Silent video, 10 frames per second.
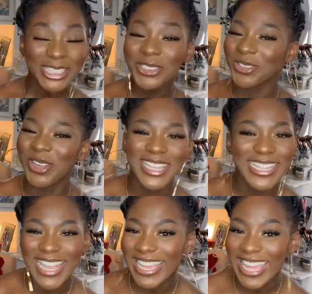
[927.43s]

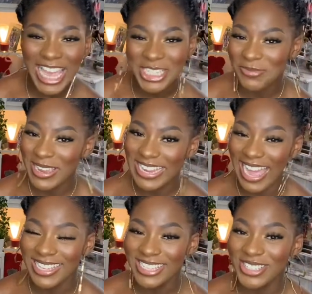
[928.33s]
joining the engagement
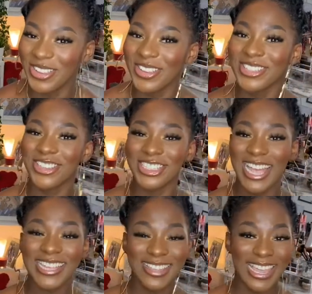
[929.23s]
gang soon, so she
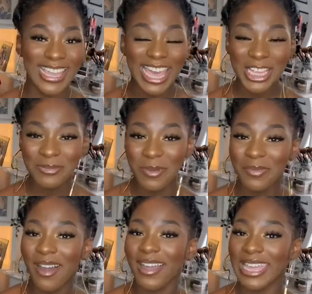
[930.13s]
has an
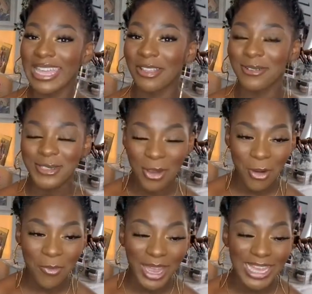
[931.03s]
engagement party in
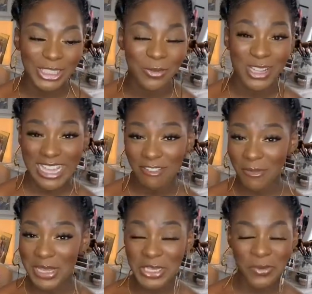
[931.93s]
October and she wants
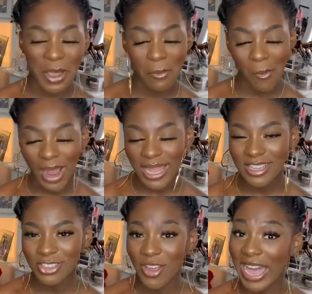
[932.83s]
everybody to wear
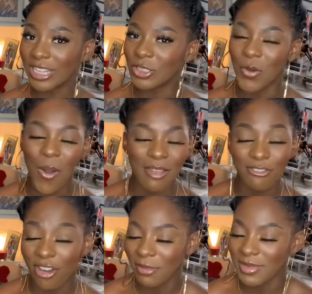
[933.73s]
white, so I had to go and
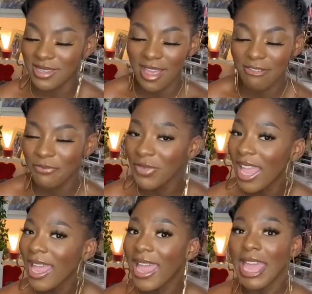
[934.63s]
find myself
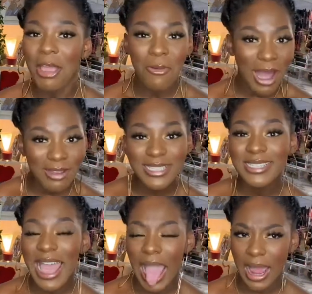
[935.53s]
a
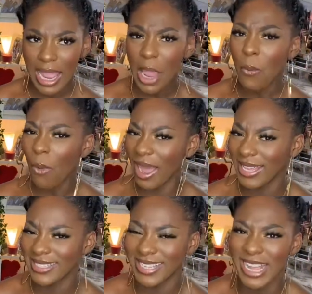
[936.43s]

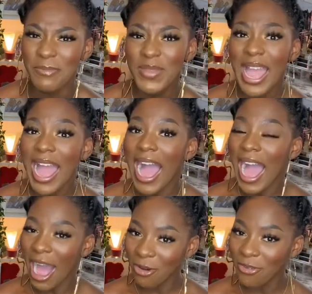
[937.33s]
white
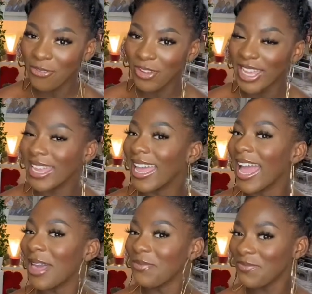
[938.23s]
outfit,
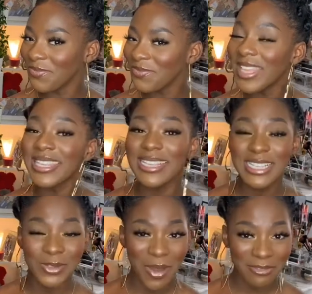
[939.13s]
and
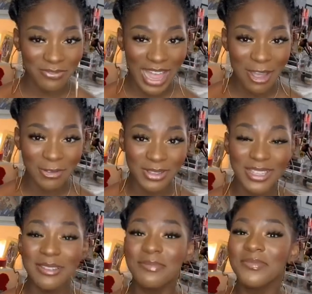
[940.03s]
this is what I
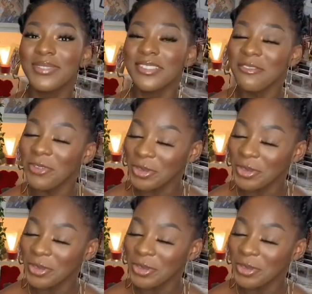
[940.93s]
found for